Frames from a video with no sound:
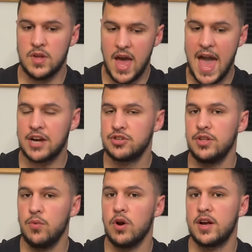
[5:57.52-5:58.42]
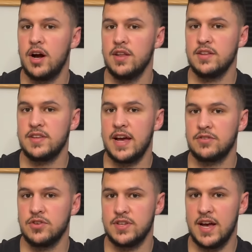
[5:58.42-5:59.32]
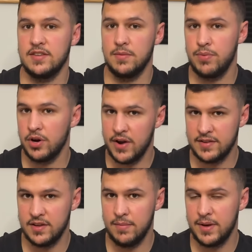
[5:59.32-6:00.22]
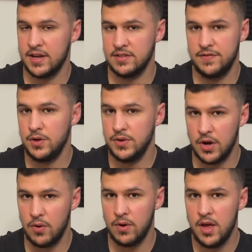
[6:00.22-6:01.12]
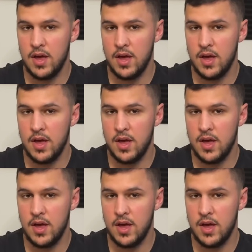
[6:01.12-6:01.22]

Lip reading: actually work on this exercise and progress it, because if you don't,